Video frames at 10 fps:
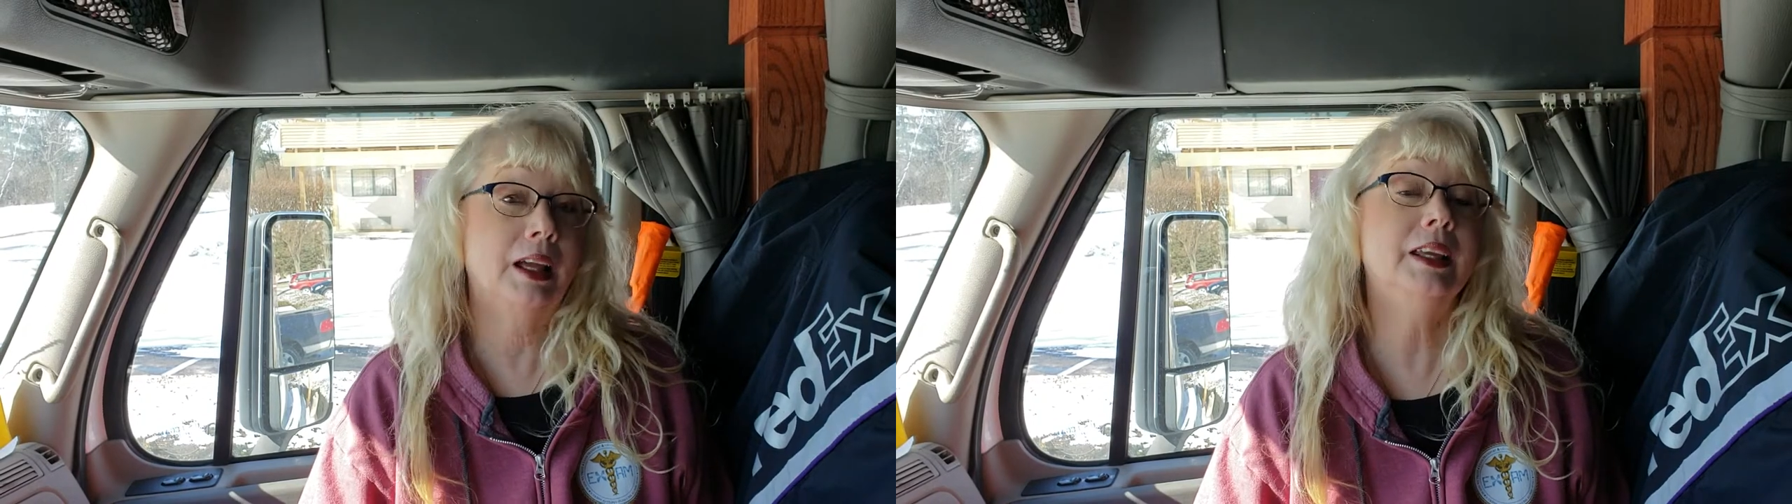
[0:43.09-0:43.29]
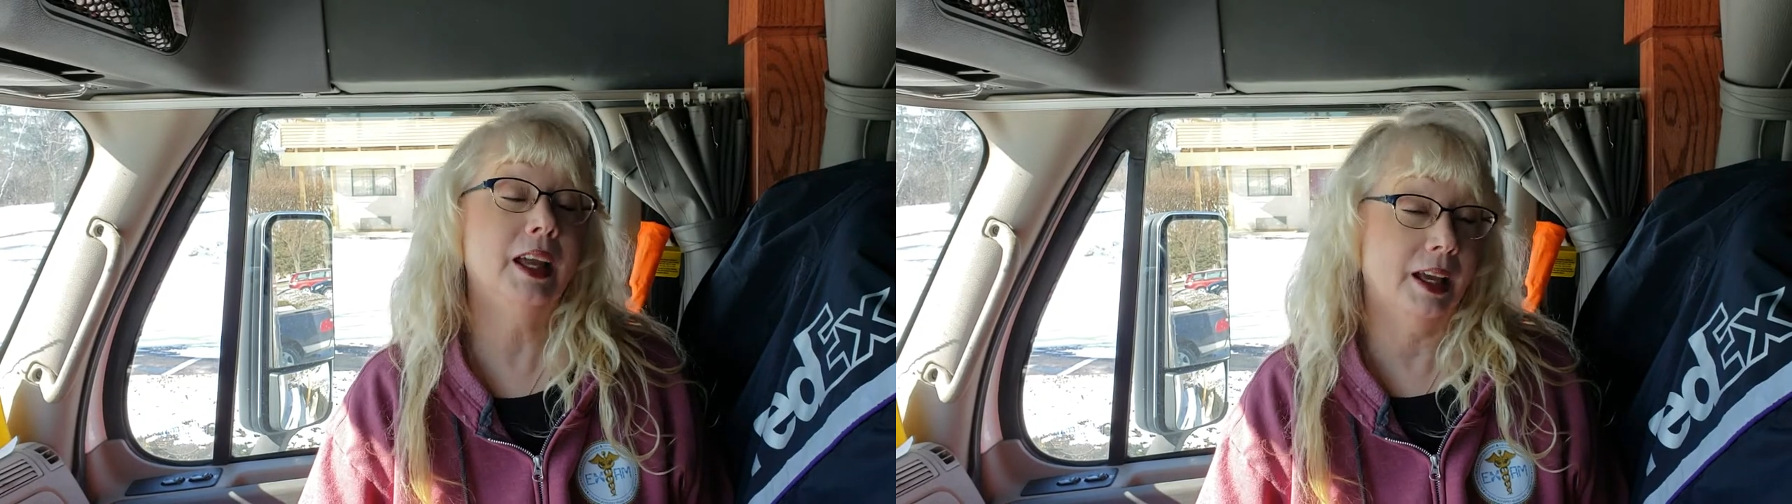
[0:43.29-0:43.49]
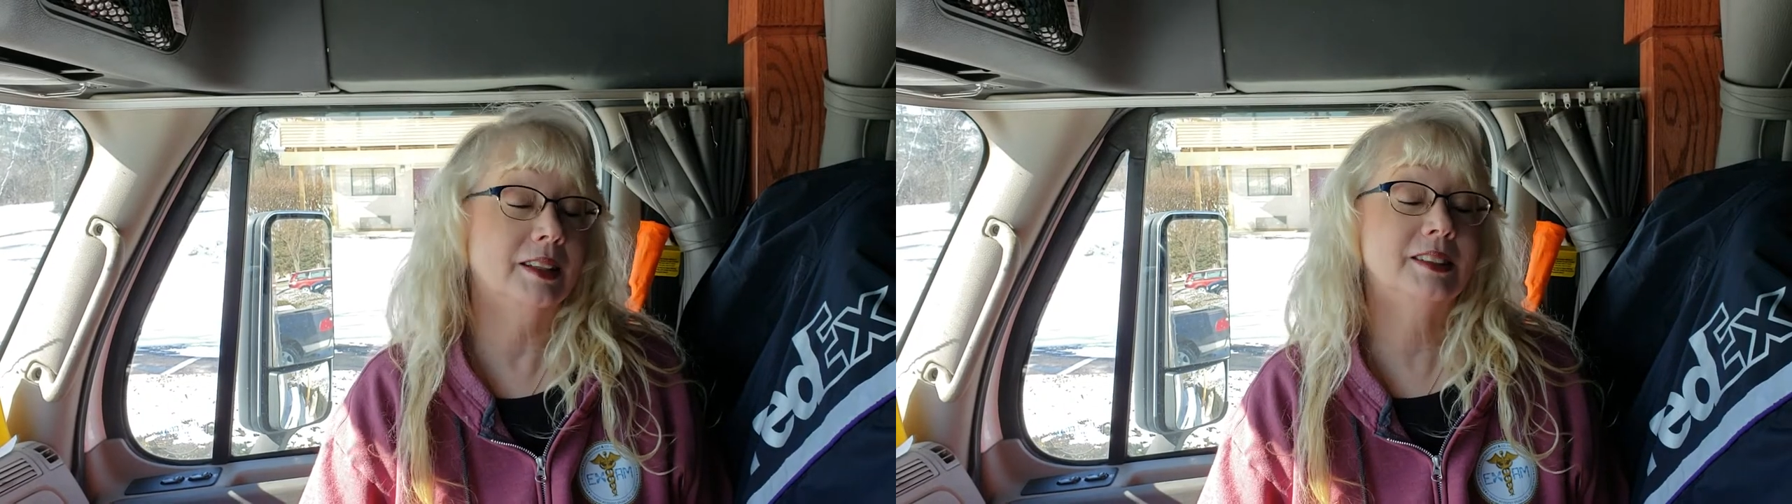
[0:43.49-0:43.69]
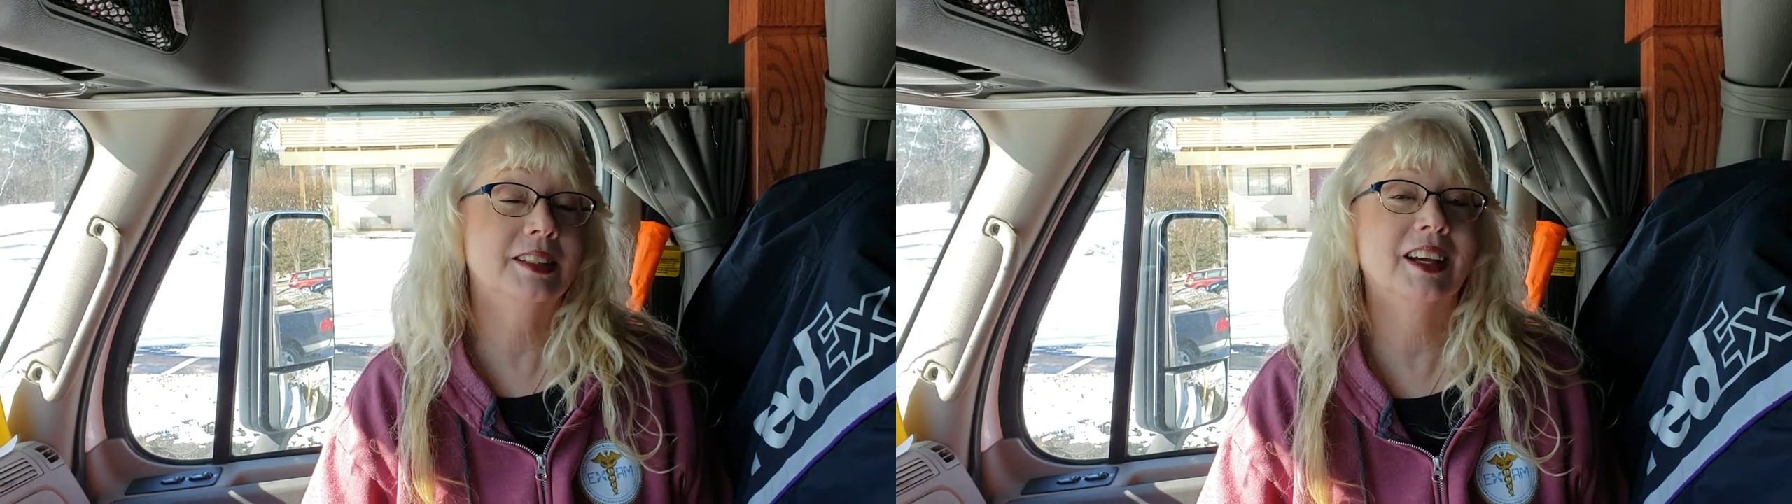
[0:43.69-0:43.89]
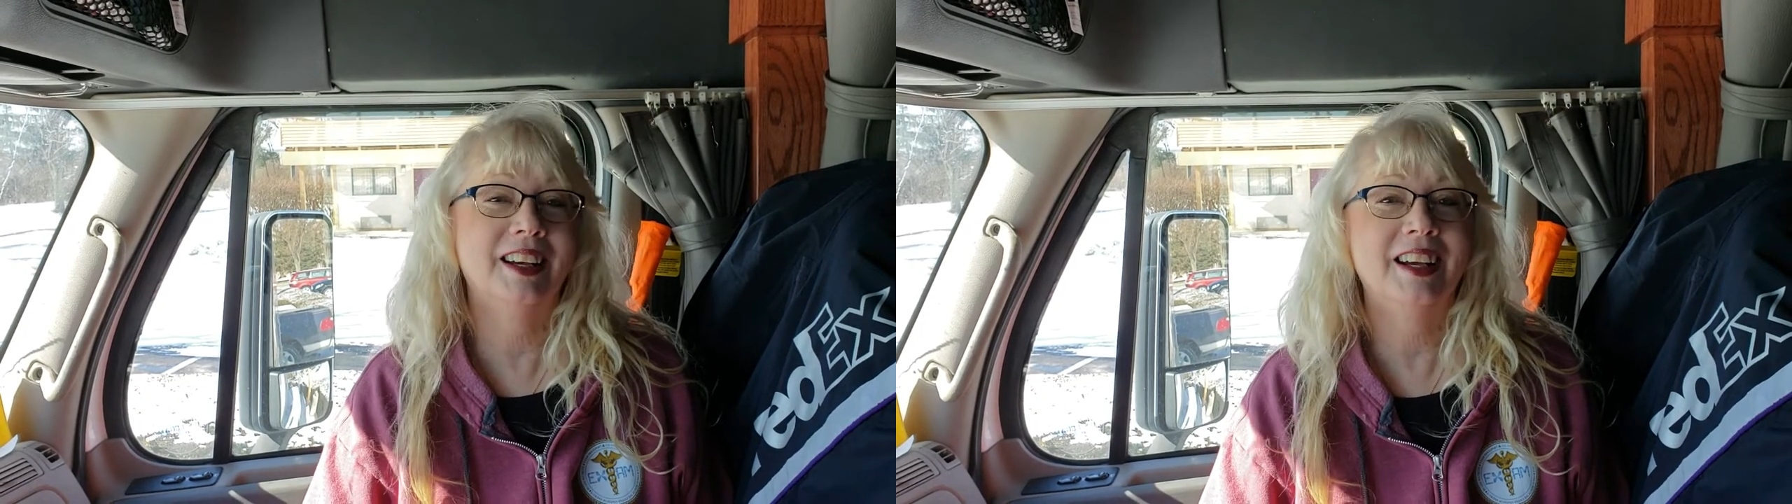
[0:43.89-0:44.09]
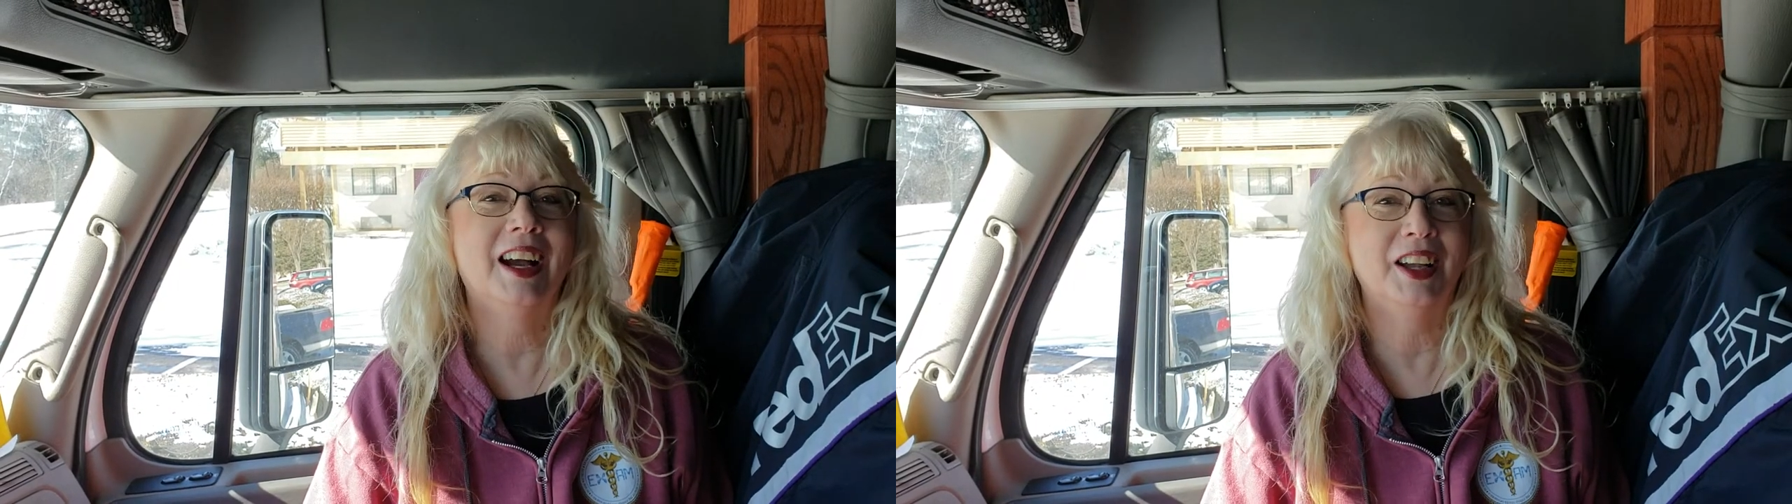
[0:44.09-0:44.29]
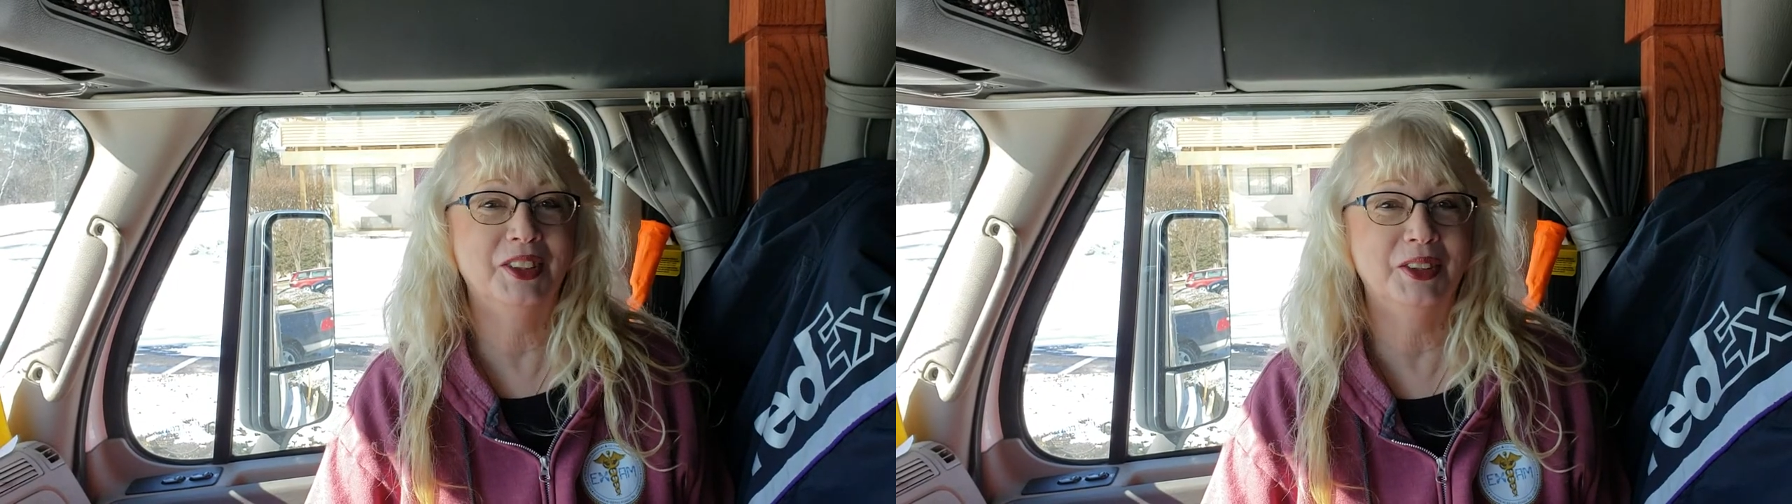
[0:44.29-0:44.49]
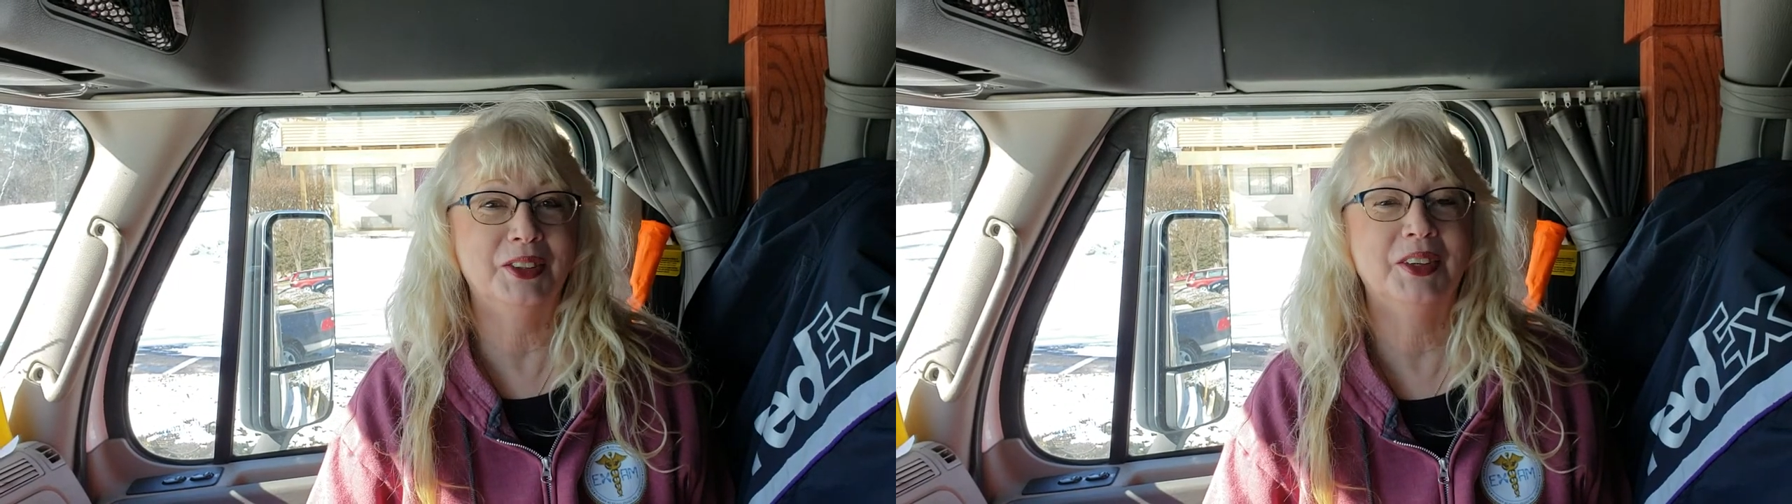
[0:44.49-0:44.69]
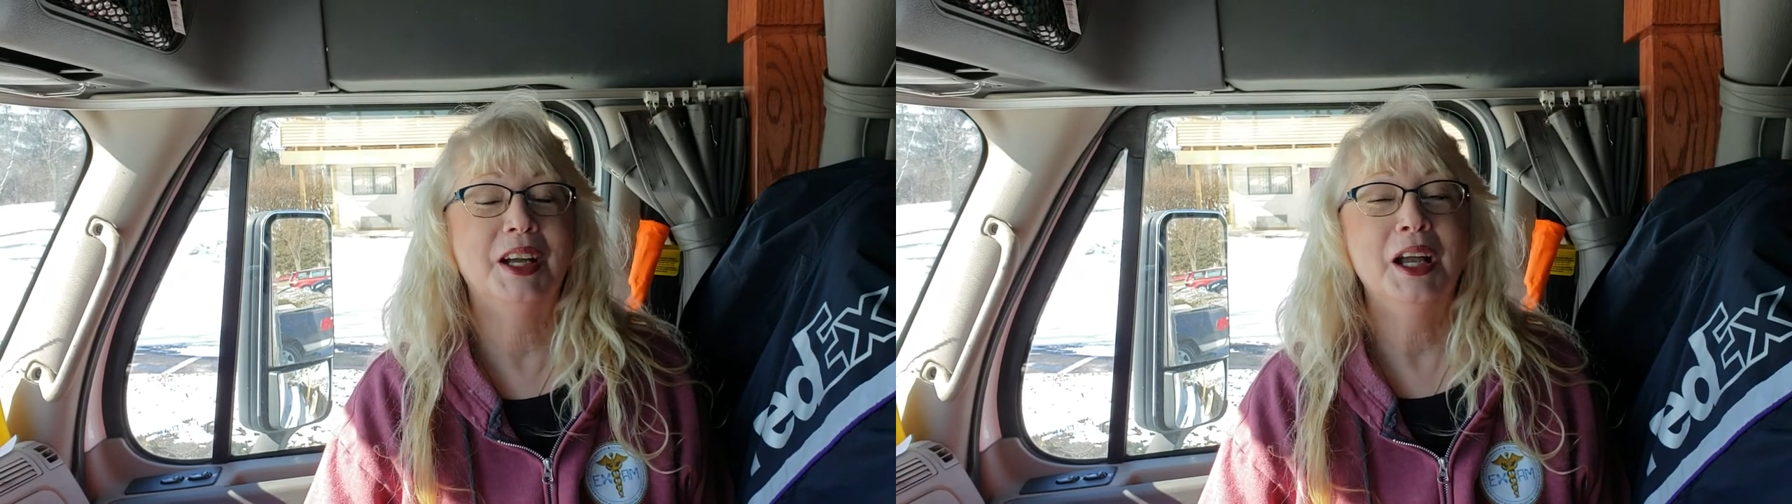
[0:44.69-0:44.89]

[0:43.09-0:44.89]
yes, I do.